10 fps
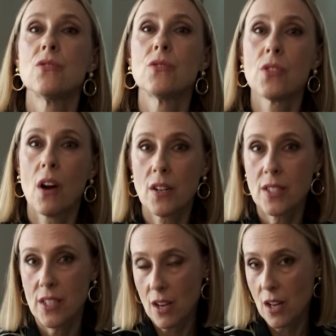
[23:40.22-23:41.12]

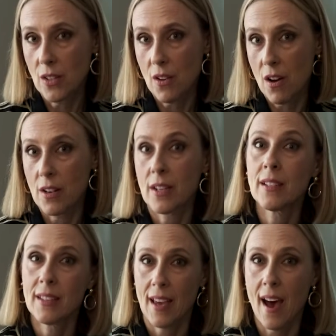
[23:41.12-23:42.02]
Dart-a-long
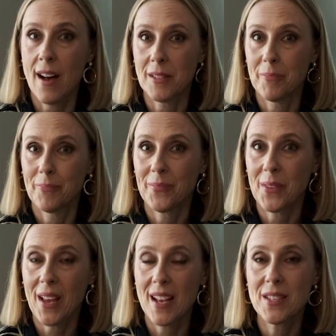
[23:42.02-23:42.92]
KAL.
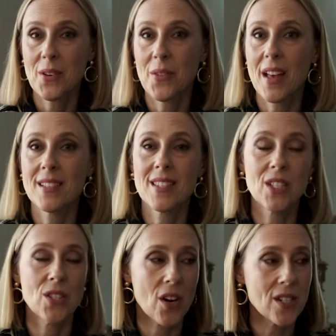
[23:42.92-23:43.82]
Okay, so that's the
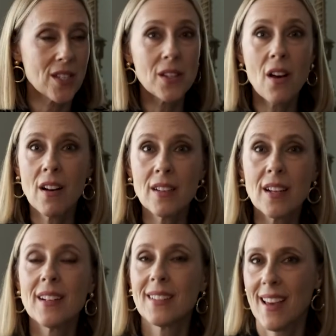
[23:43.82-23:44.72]
Dart-a-long
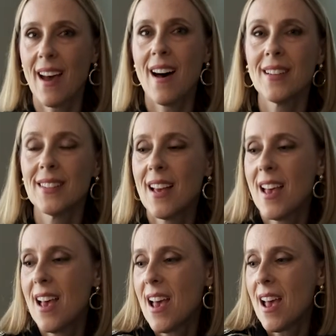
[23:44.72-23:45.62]
KAL.
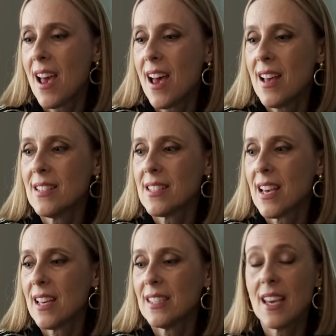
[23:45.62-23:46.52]
And
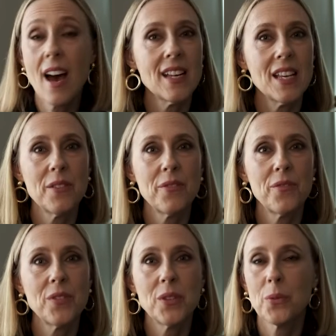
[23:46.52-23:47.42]
yeah,
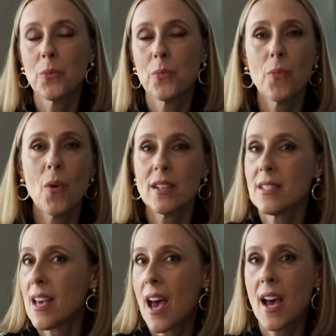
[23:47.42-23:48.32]
if you want
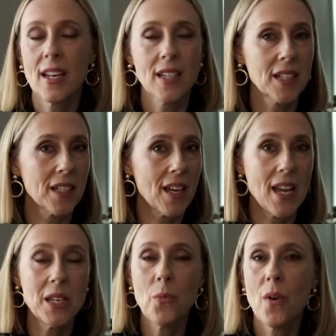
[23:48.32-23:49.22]
to tag
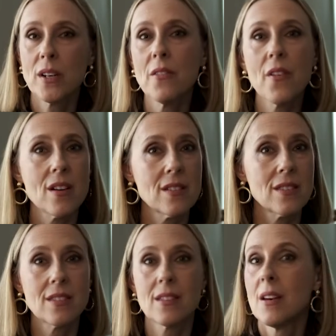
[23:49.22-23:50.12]
any one of
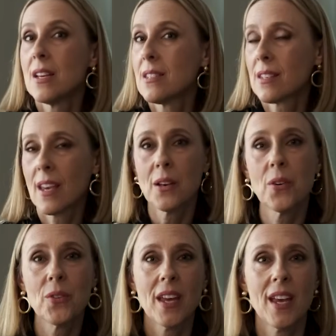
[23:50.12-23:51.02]
us,
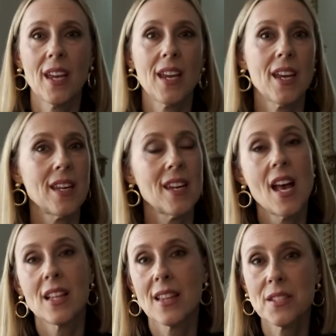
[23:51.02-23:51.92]
Skeincocaine,
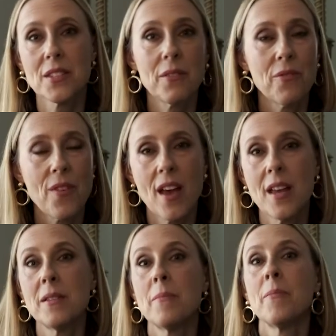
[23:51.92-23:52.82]
Leslie
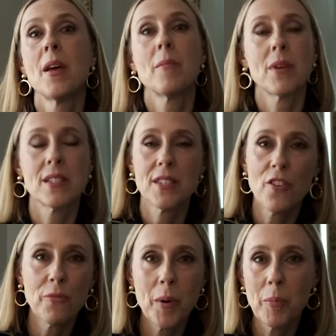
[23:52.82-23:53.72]
Friend,
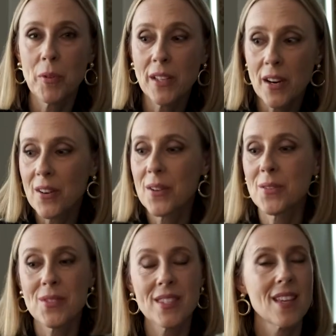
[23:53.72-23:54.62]
myself,
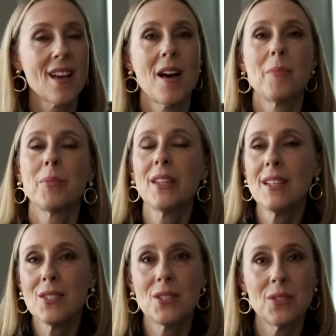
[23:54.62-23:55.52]
Boboleros,
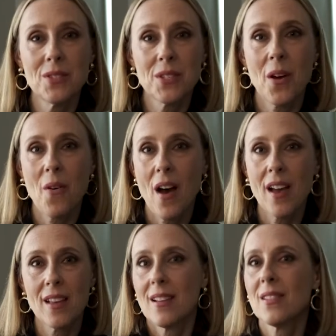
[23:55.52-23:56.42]
please do so.
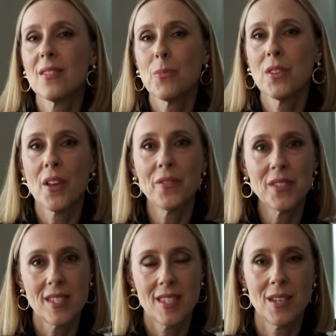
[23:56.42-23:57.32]
I would love
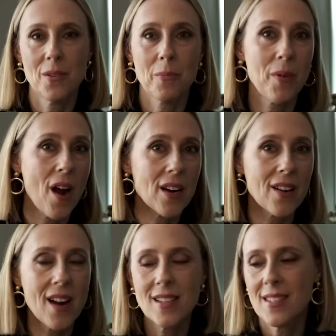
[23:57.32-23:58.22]
to see your
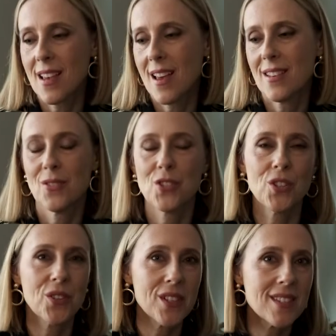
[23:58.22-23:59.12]
progress and your
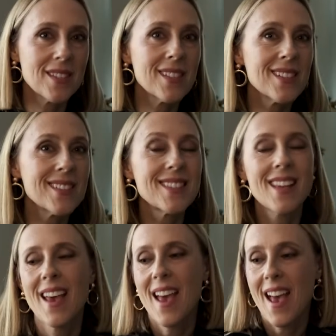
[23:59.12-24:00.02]
choices.
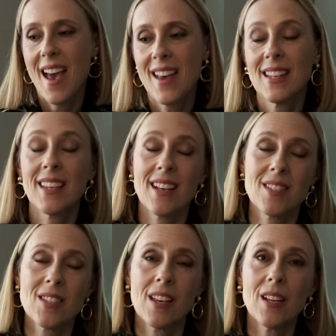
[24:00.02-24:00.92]
And again,
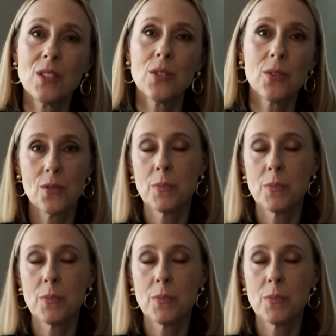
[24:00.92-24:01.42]
stay tuned,